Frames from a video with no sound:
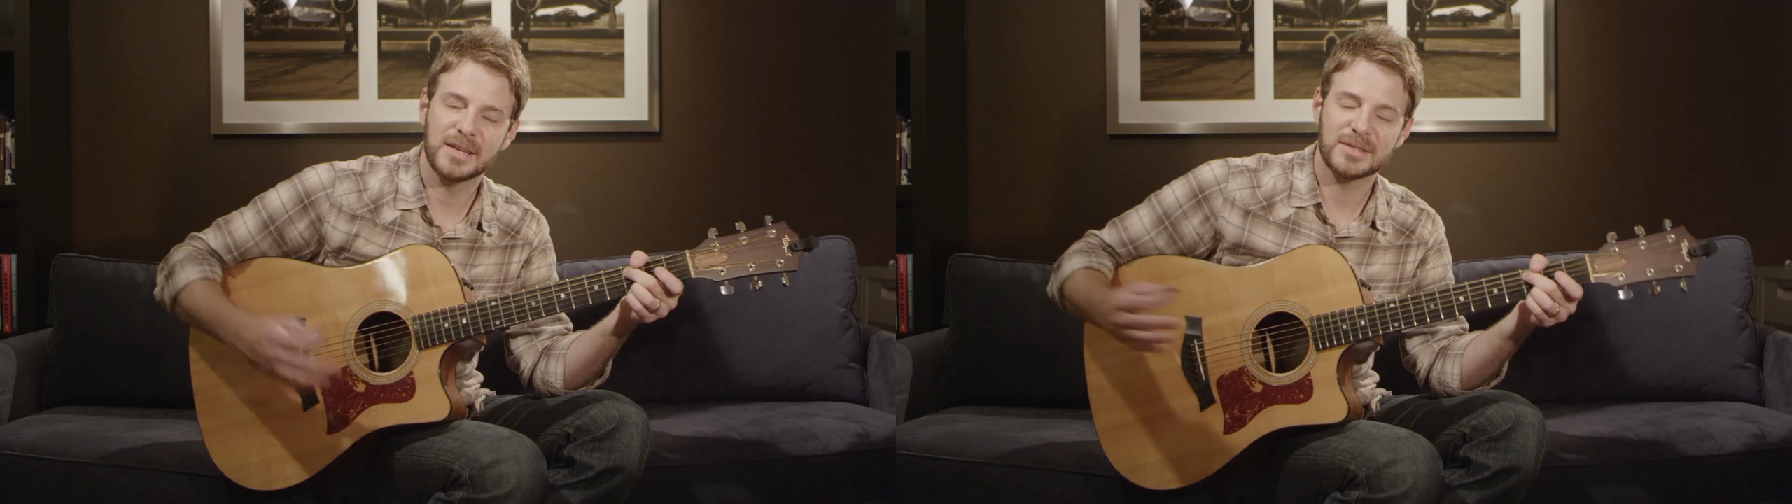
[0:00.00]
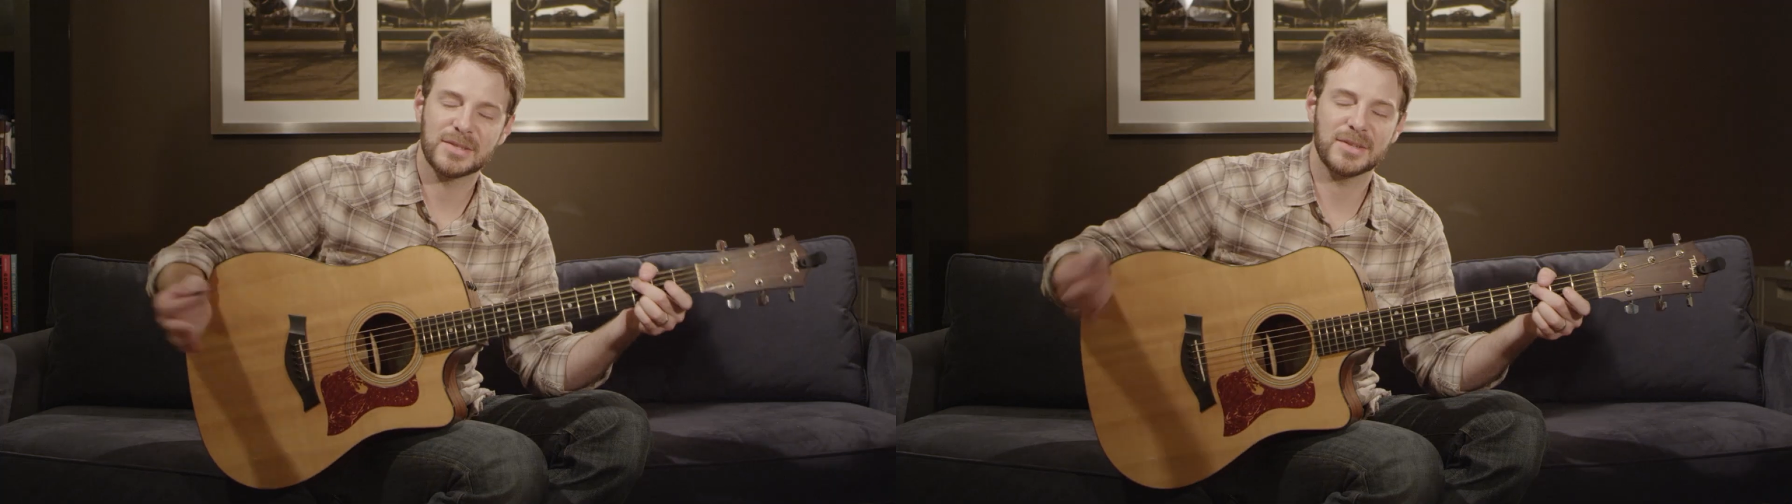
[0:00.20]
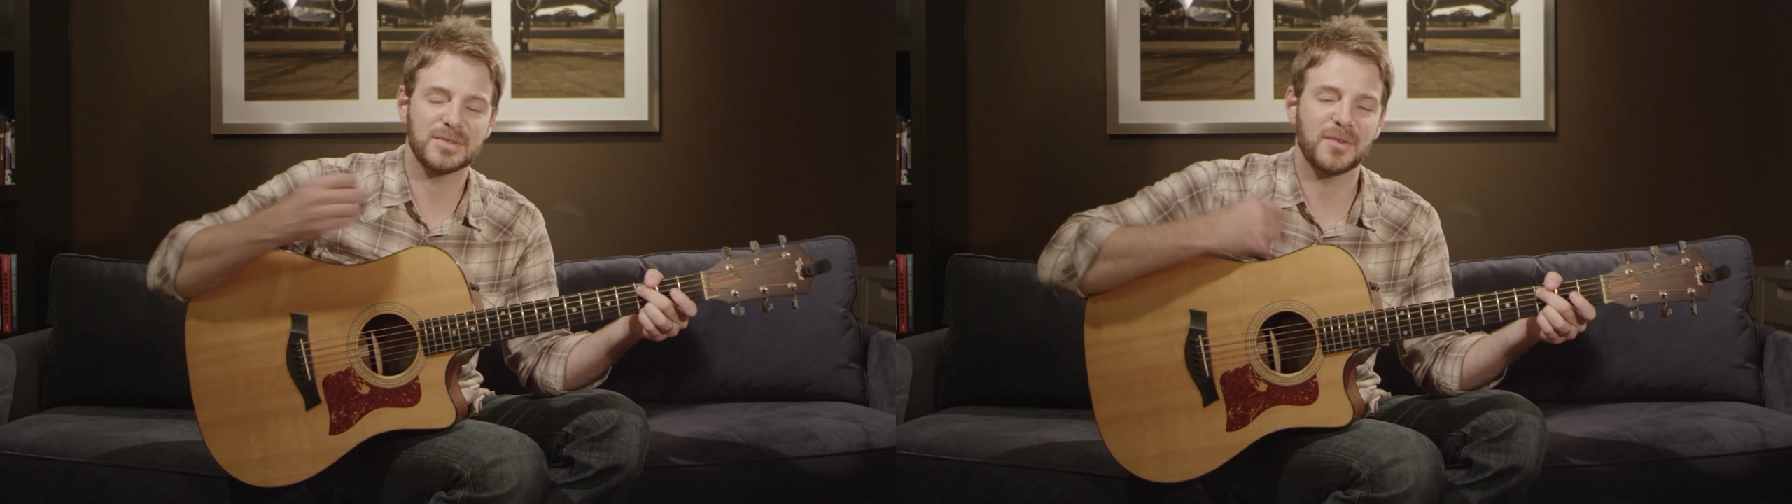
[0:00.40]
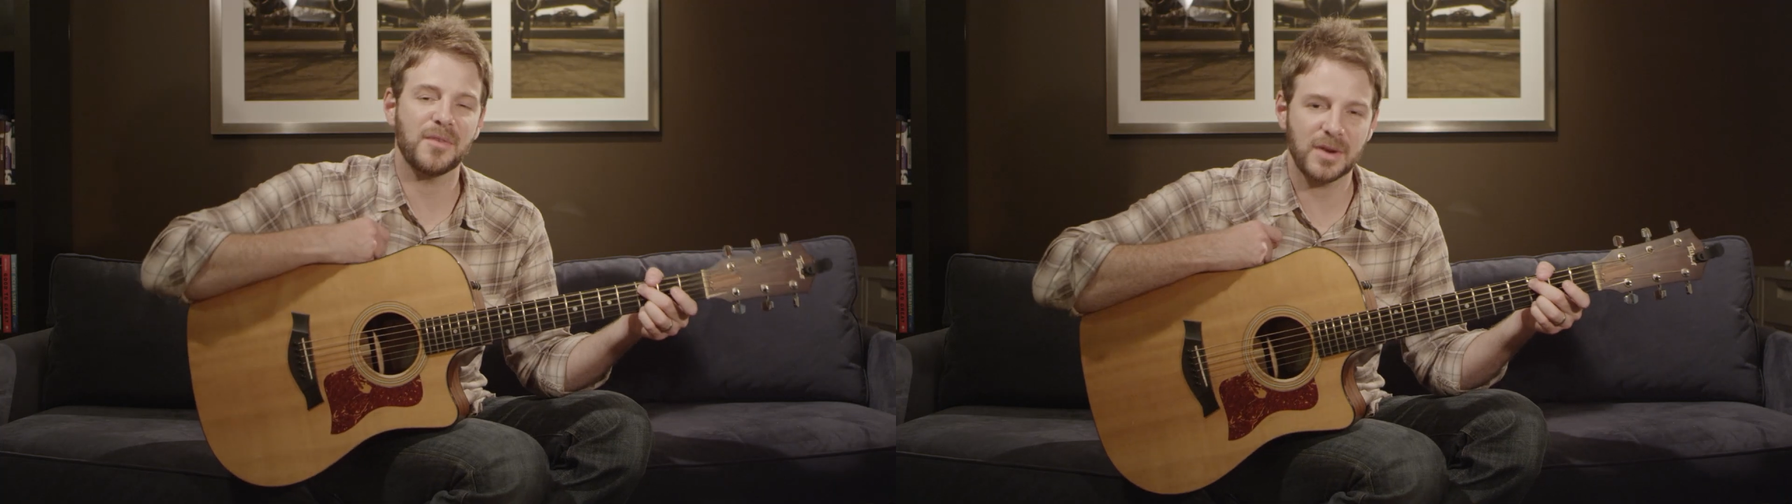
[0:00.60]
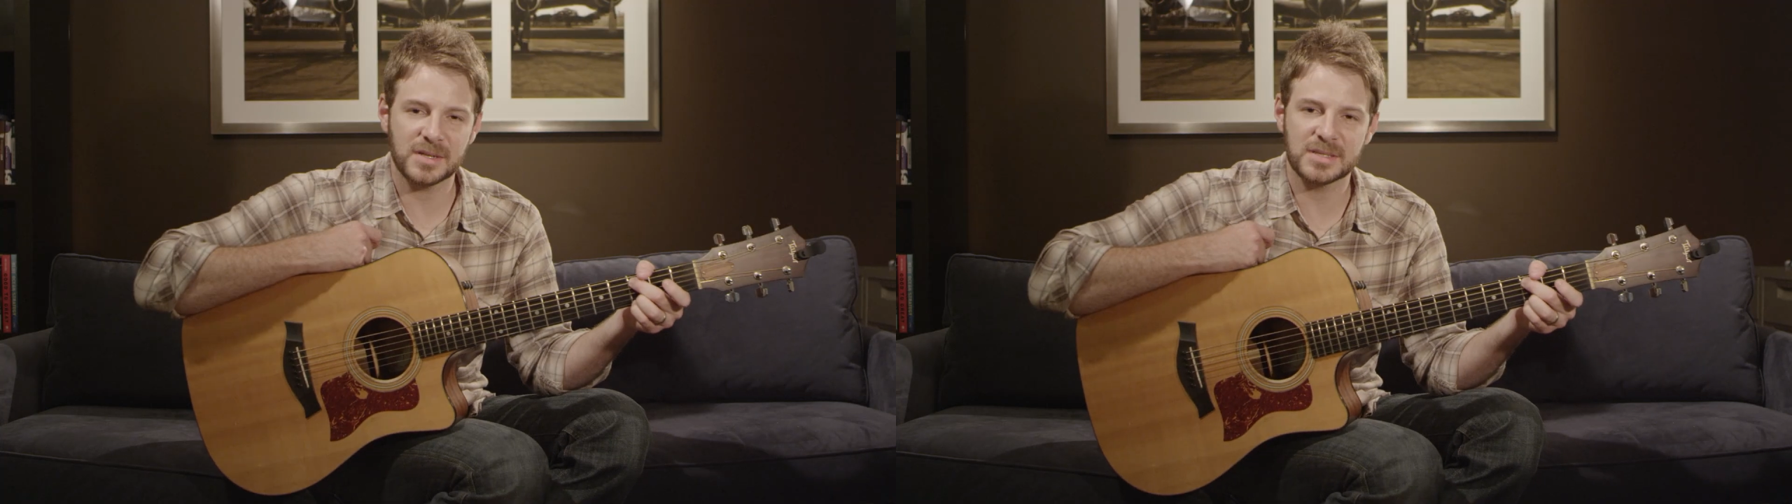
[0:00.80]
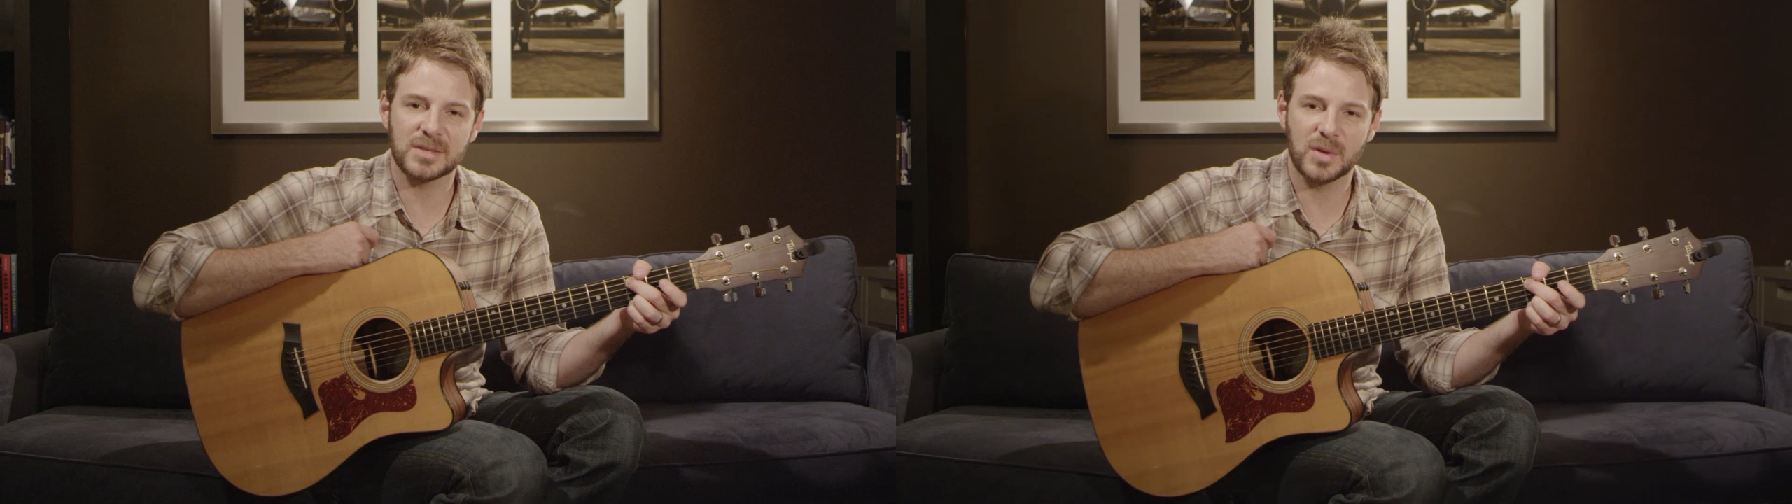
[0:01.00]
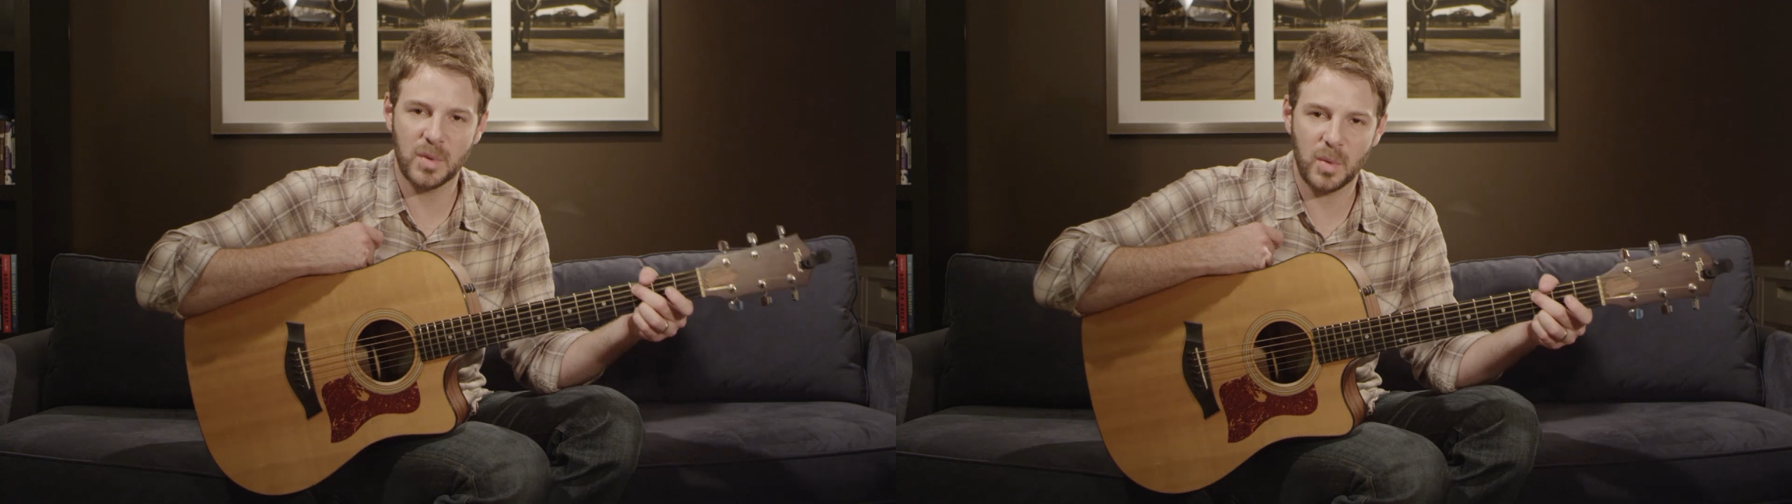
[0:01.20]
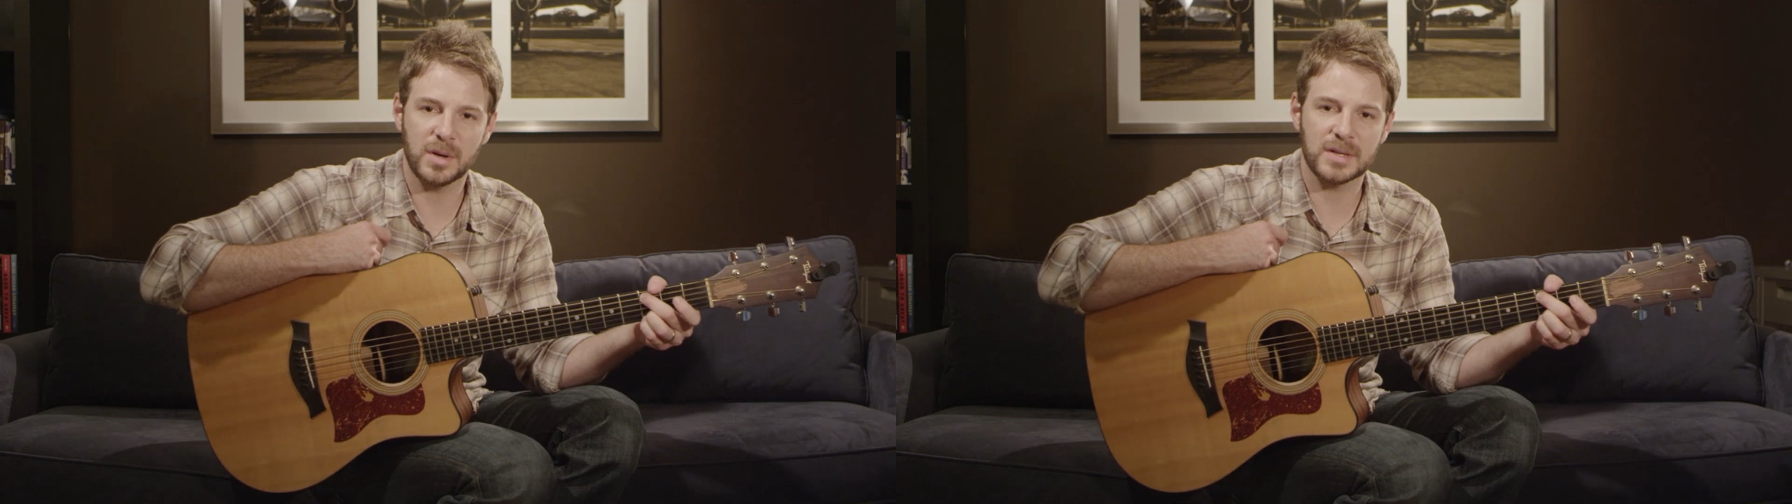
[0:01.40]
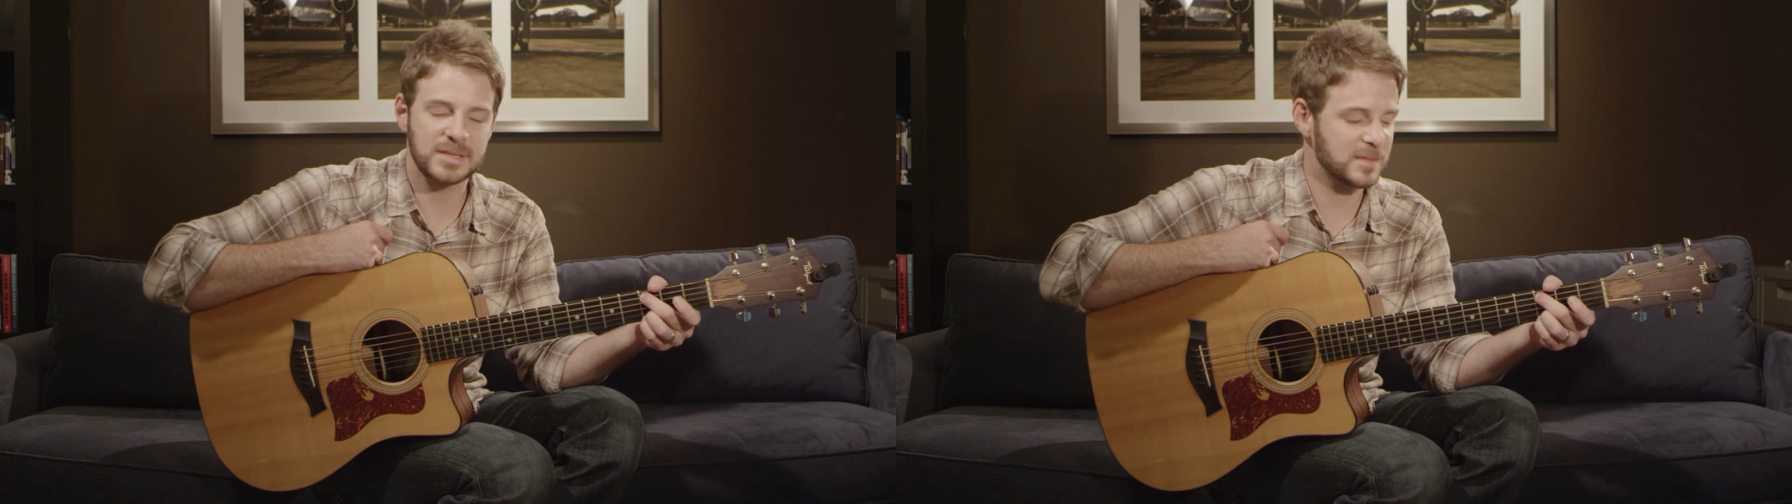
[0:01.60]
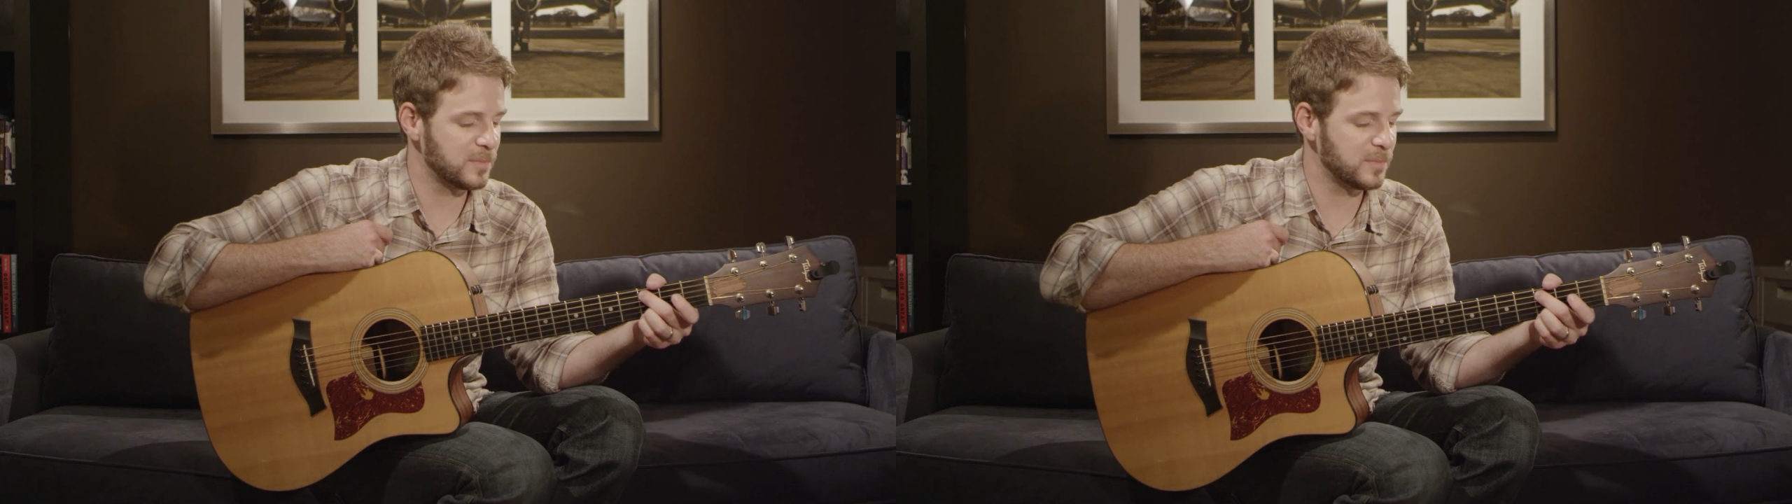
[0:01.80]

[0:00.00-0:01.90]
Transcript: So there's your verse, chorus,